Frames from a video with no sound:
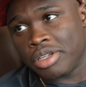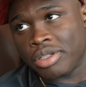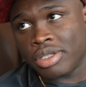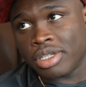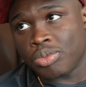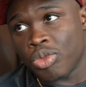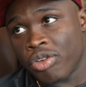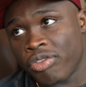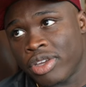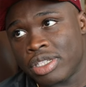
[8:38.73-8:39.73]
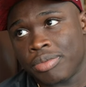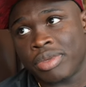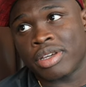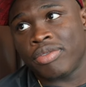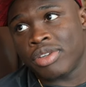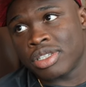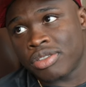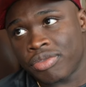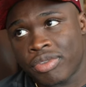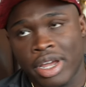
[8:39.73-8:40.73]
You know, there's more fish and bigger fishes
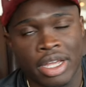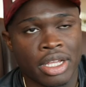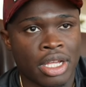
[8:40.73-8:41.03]
to fry.